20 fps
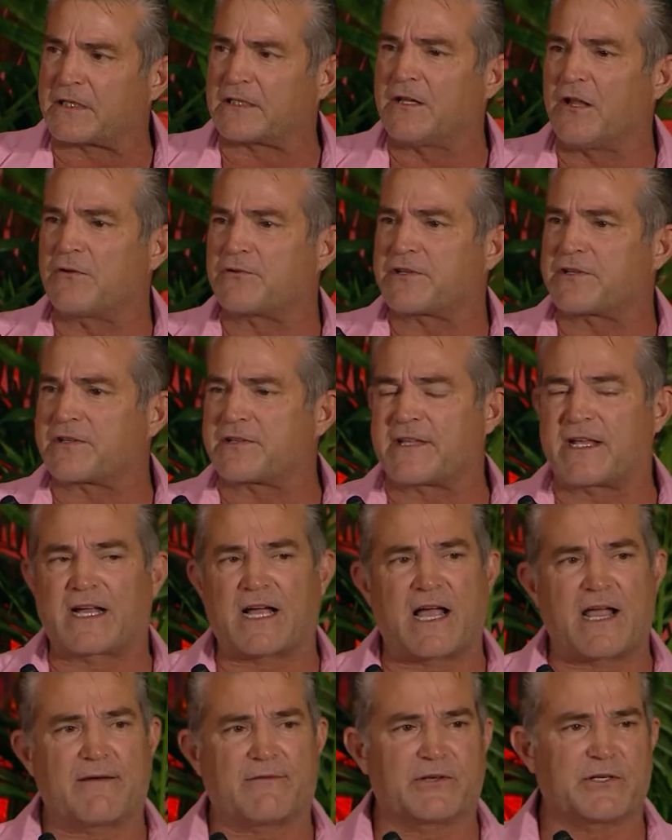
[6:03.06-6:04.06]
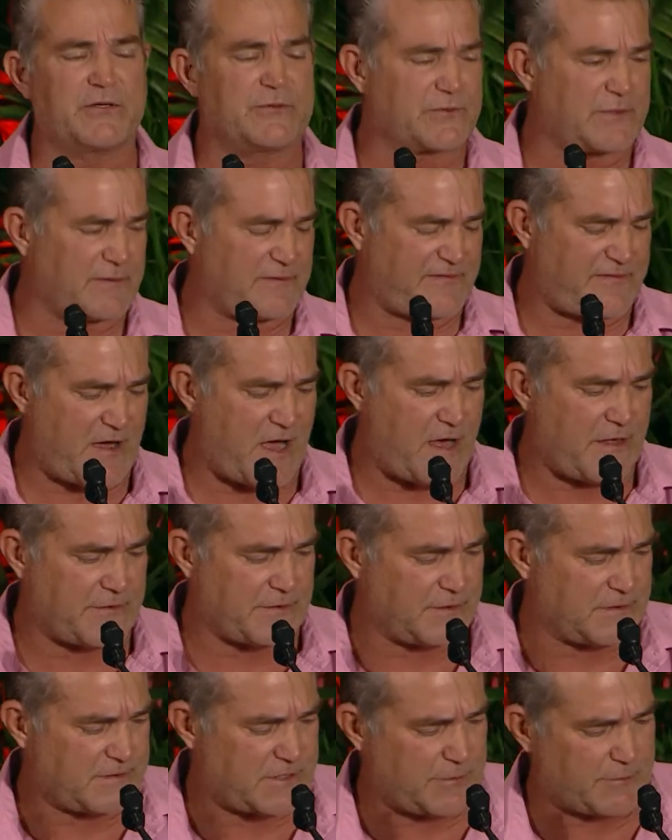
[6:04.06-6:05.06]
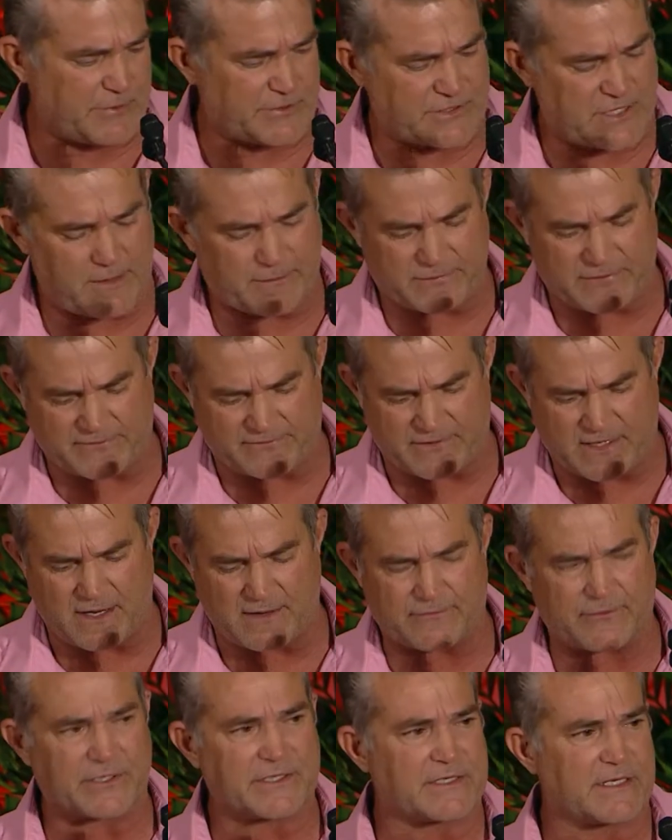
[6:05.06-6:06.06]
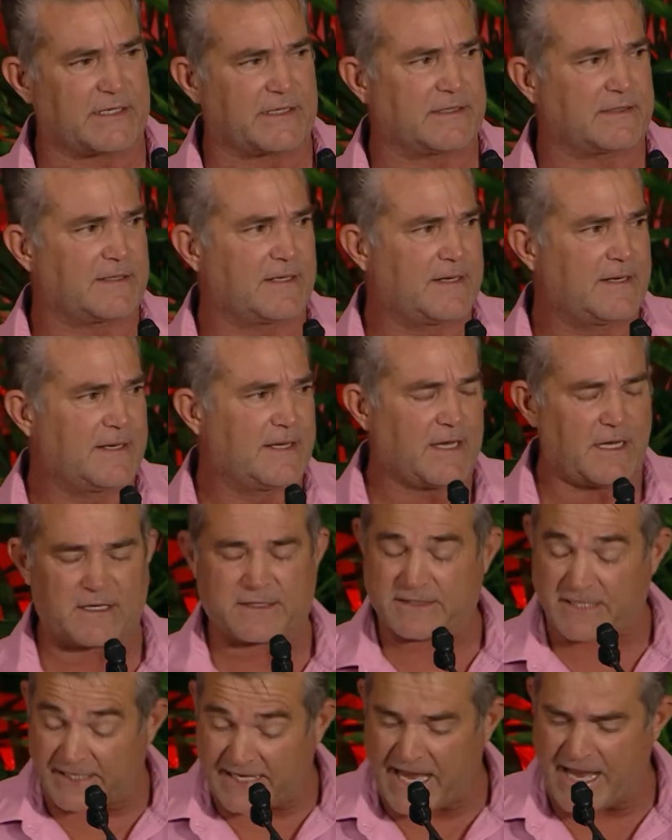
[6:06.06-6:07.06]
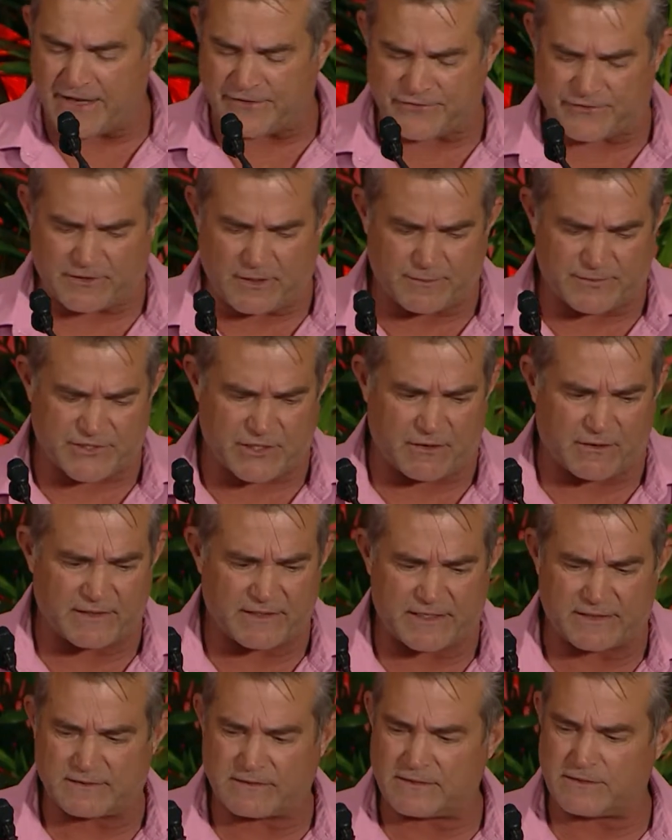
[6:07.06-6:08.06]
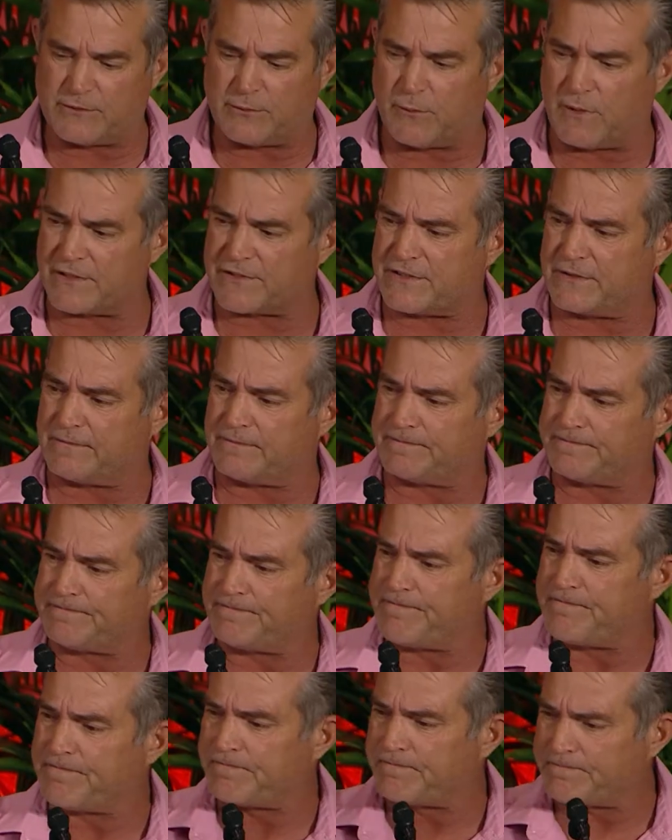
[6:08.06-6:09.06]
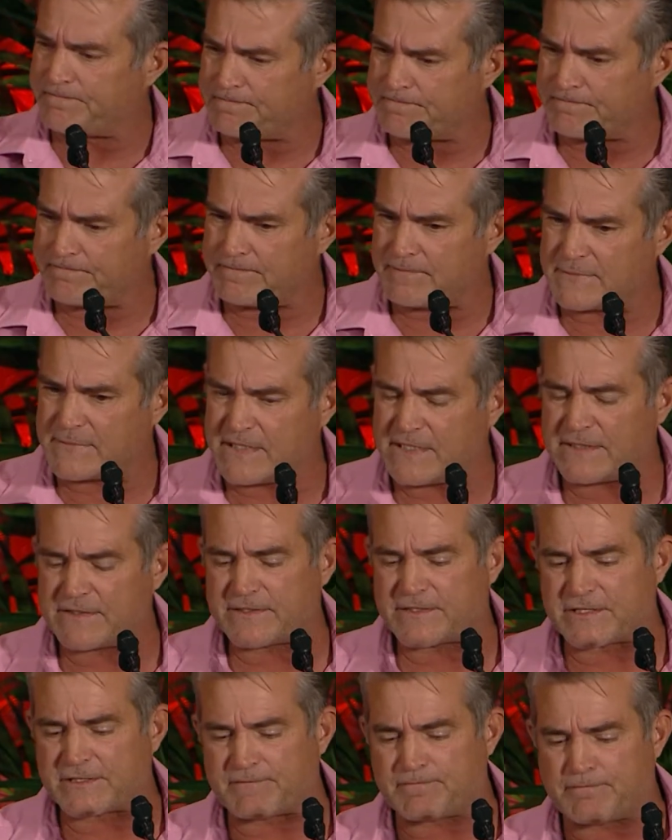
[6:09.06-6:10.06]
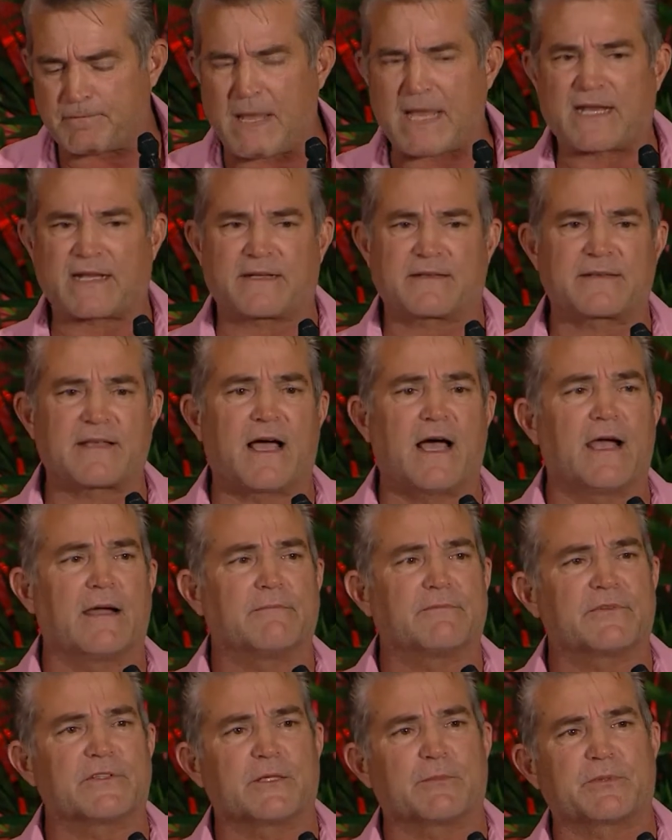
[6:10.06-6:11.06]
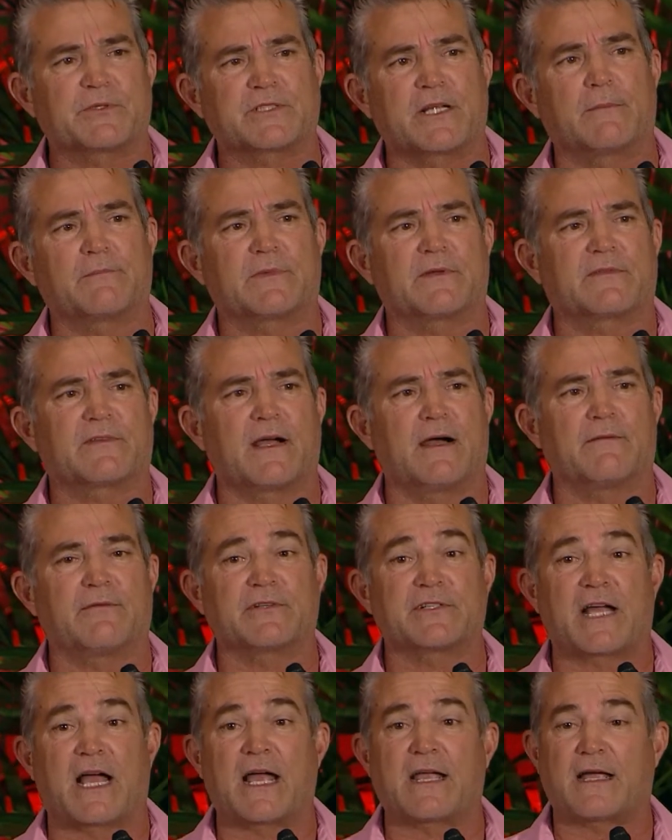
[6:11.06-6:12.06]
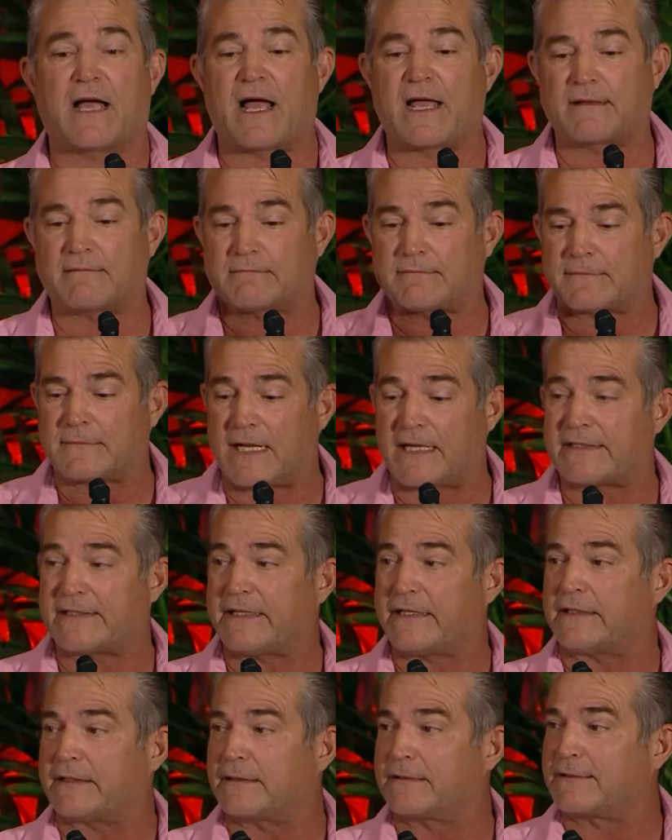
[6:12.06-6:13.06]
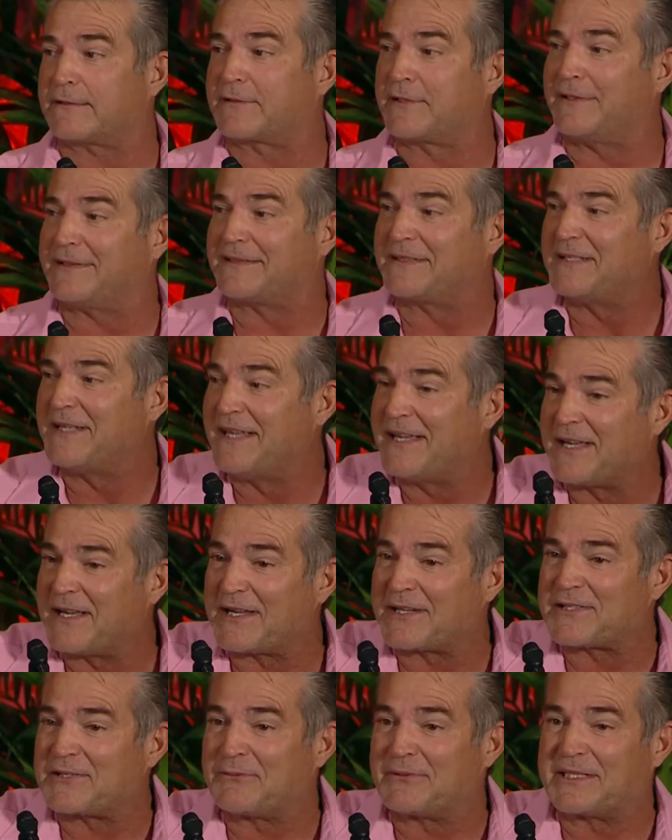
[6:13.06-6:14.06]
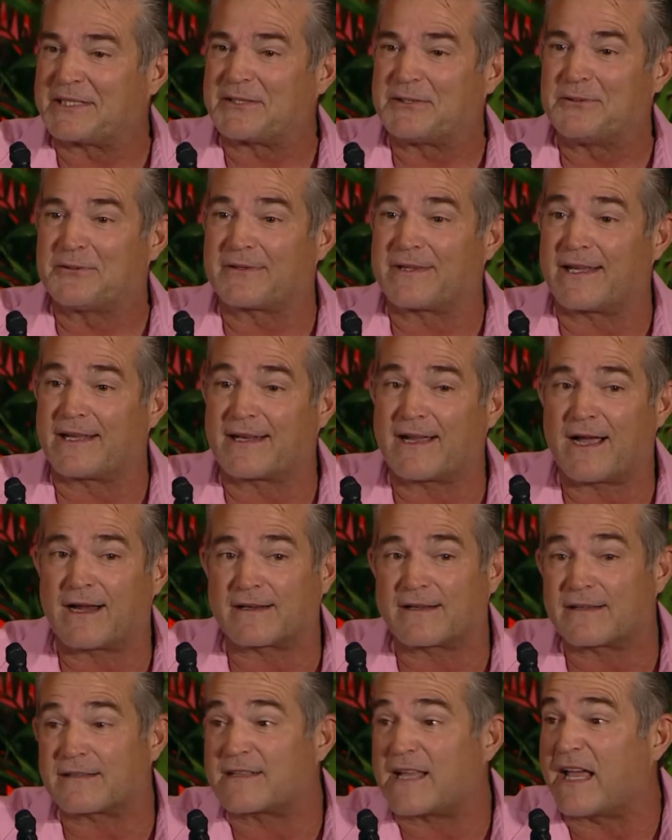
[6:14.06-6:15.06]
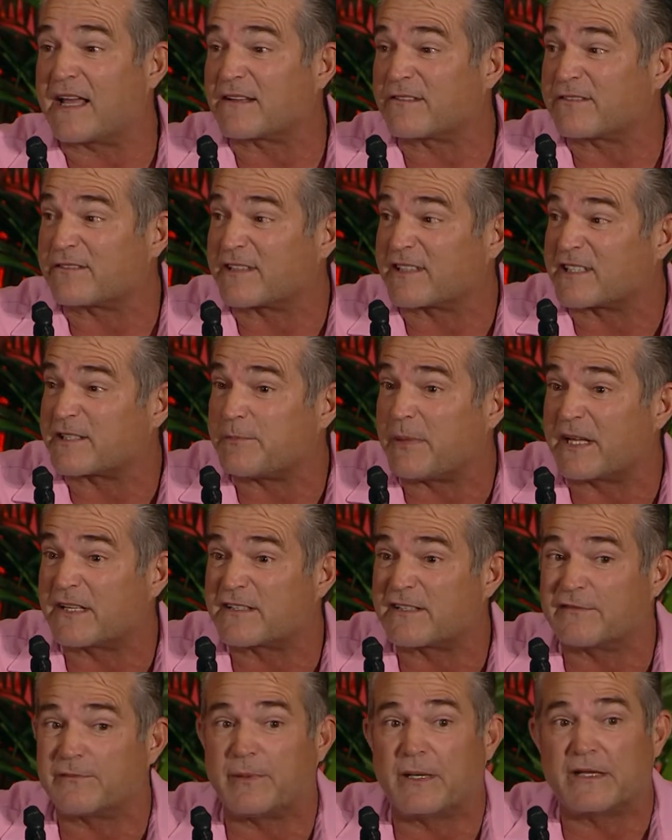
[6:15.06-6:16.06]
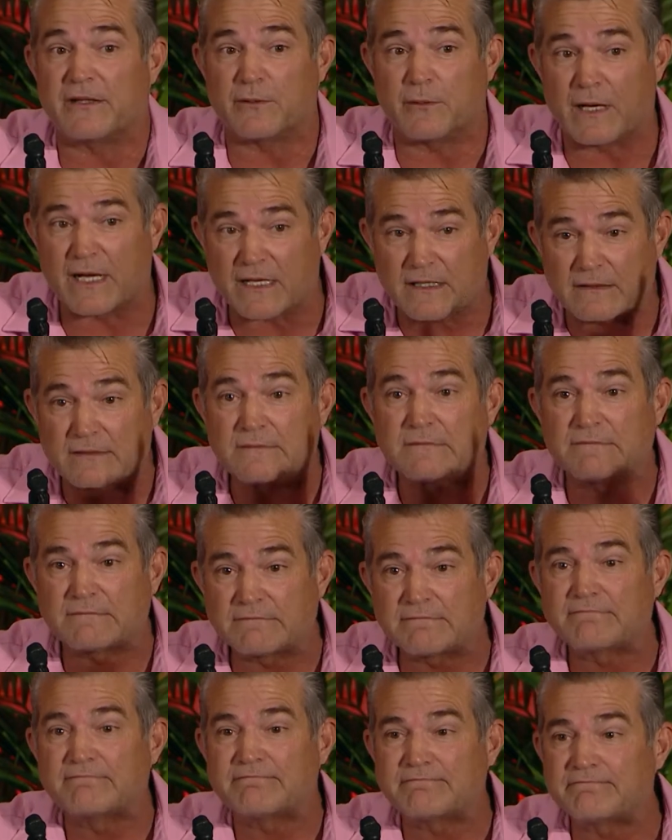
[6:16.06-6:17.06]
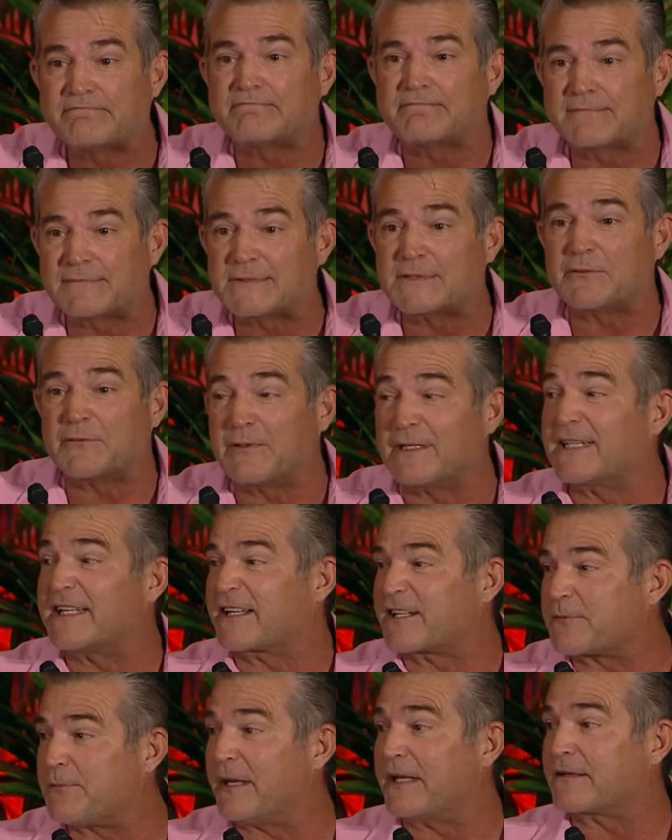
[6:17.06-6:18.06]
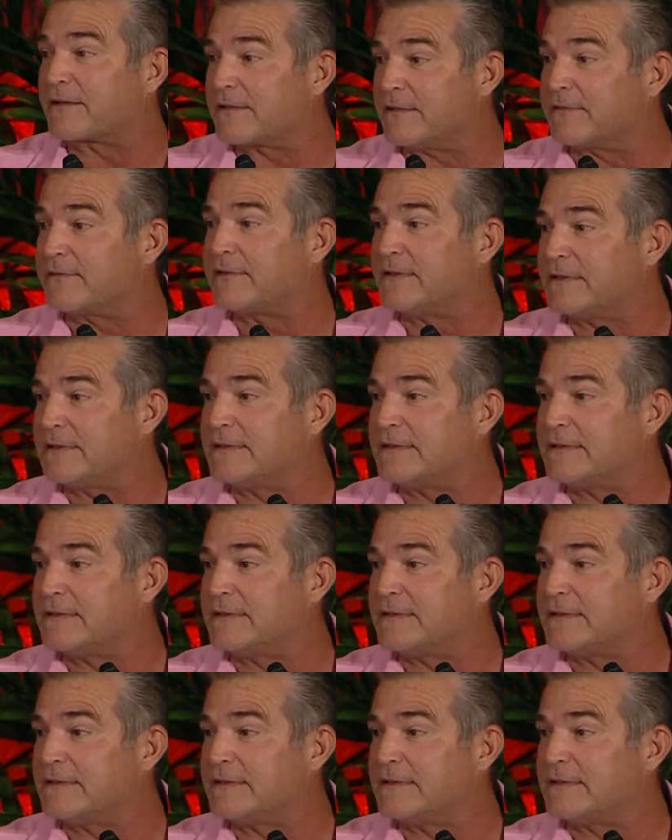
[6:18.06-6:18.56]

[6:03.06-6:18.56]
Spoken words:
closest thing I ever knew to a father to presumptive coverage, to cancer, who didn't just make it in time for the presumptive coverage. I did. Actually really cool, thank God, because cancer is expensive, by the way. Really expensive.